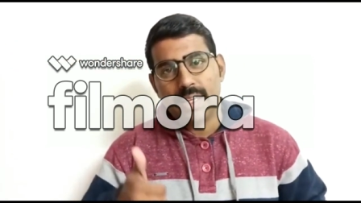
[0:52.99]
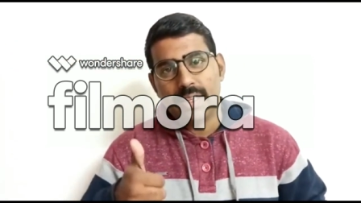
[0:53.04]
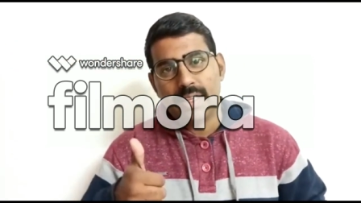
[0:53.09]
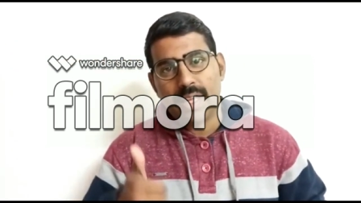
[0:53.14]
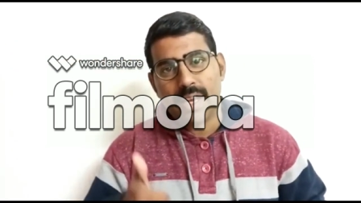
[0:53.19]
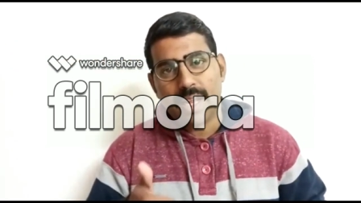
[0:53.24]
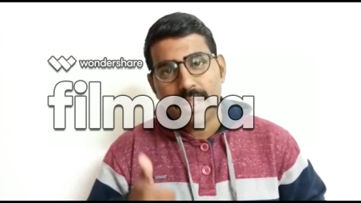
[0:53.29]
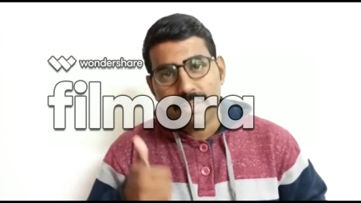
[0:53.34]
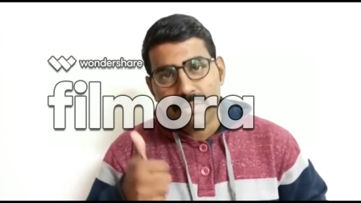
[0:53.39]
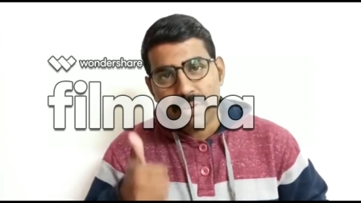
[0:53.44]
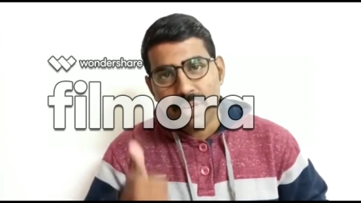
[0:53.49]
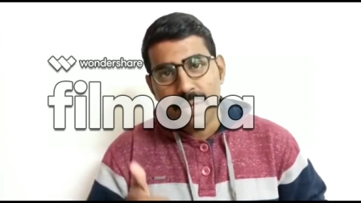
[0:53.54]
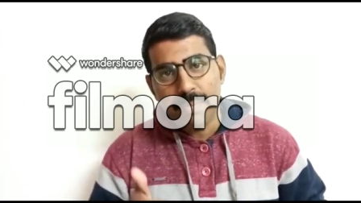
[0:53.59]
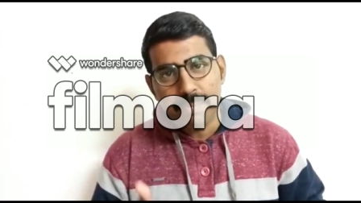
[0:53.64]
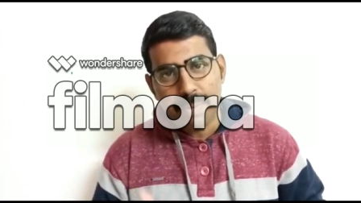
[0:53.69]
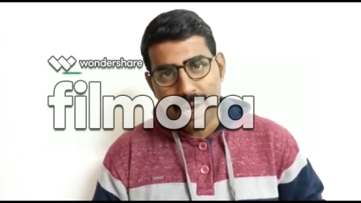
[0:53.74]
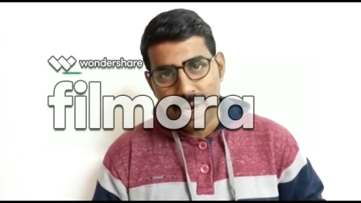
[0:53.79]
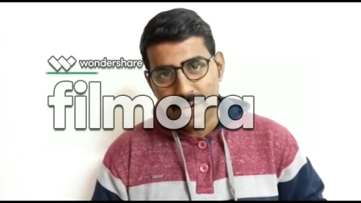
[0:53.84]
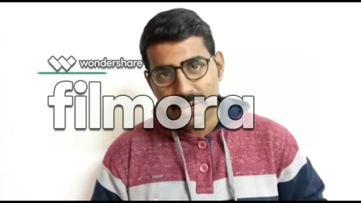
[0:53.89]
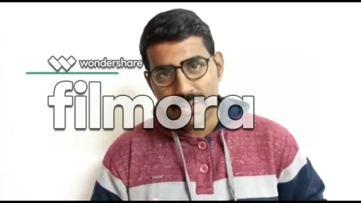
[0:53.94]
there are three
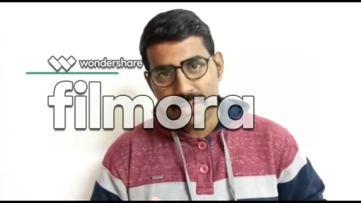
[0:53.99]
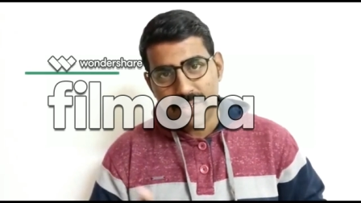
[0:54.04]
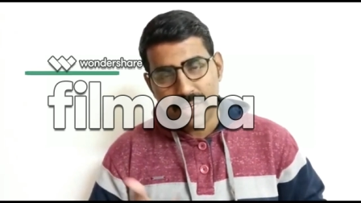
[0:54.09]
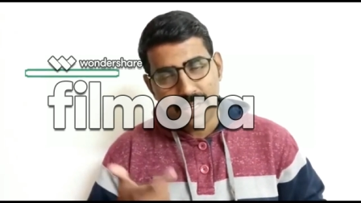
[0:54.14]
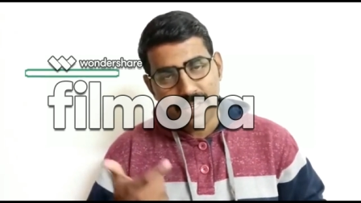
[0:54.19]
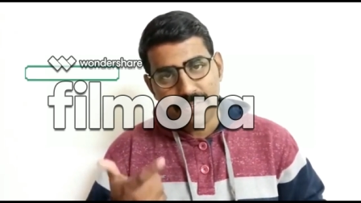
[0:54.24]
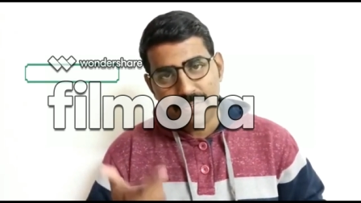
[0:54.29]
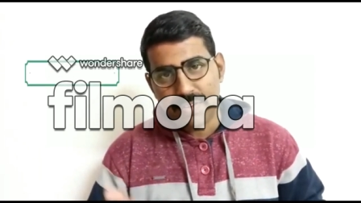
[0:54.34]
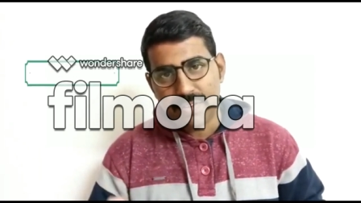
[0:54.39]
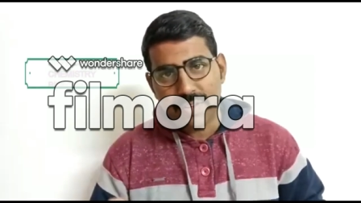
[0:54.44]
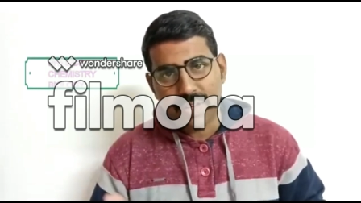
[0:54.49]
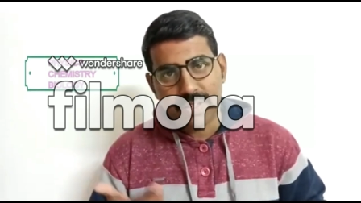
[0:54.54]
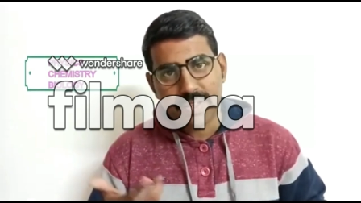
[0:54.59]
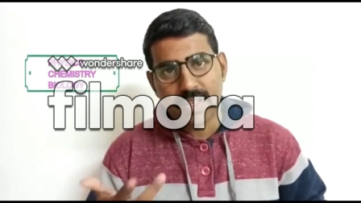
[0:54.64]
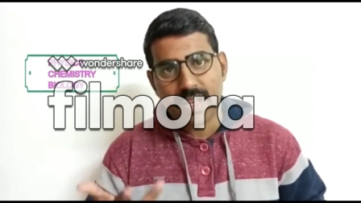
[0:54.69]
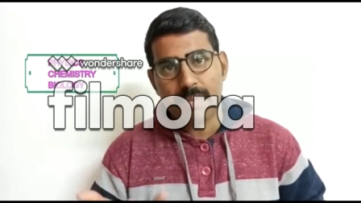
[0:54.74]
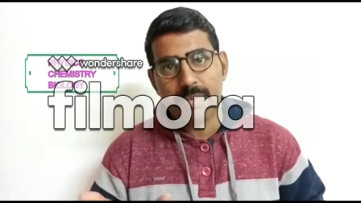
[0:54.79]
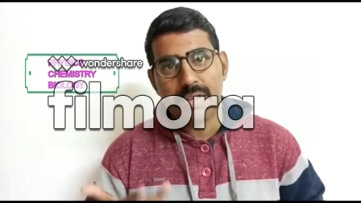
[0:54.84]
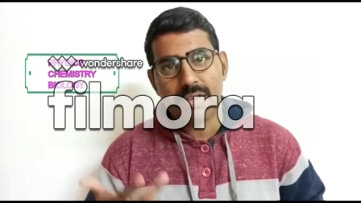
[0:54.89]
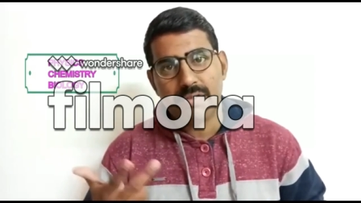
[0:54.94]
parts that is physics,
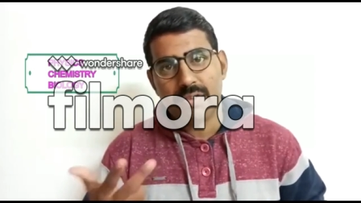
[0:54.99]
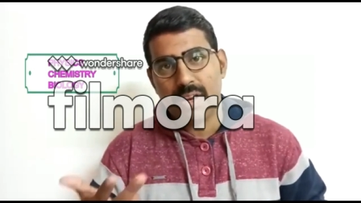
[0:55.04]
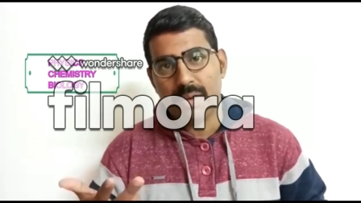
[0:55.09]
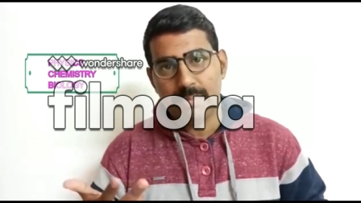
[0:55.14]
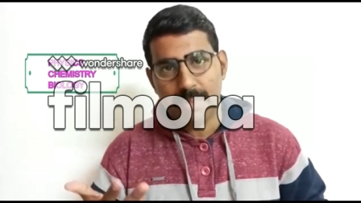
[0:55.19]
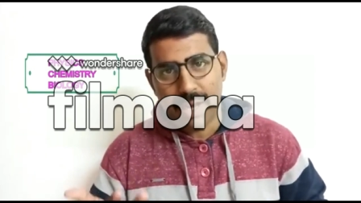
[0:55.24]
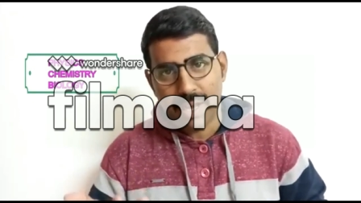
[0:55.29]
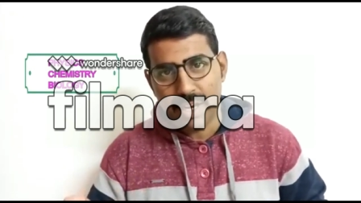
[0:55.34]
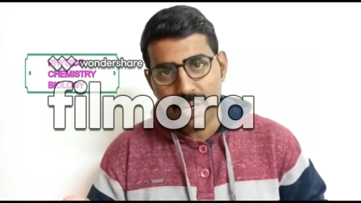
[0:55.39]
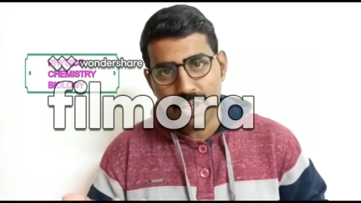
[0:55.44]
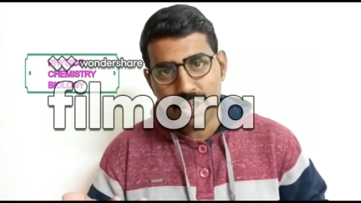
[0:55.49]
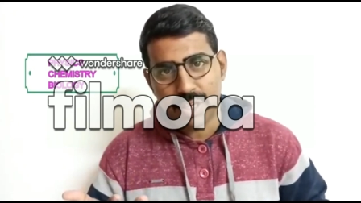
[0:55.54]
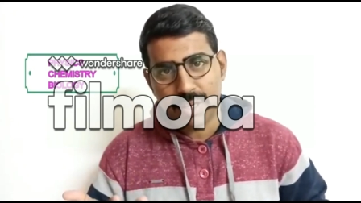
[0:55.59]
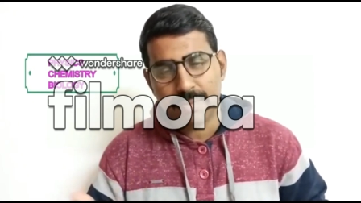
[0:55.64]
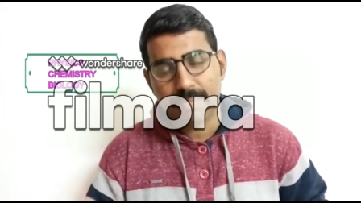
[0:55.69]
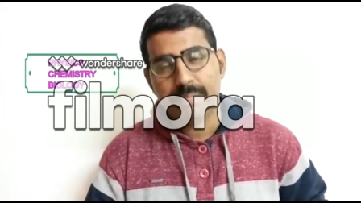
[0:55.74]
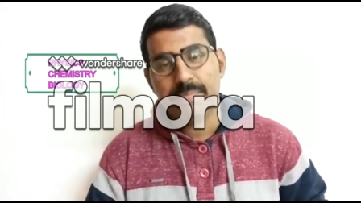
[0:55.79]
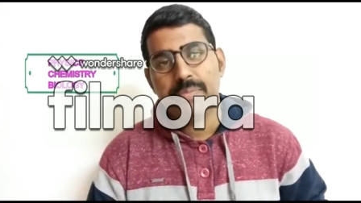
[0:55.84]
chemistry, and biology,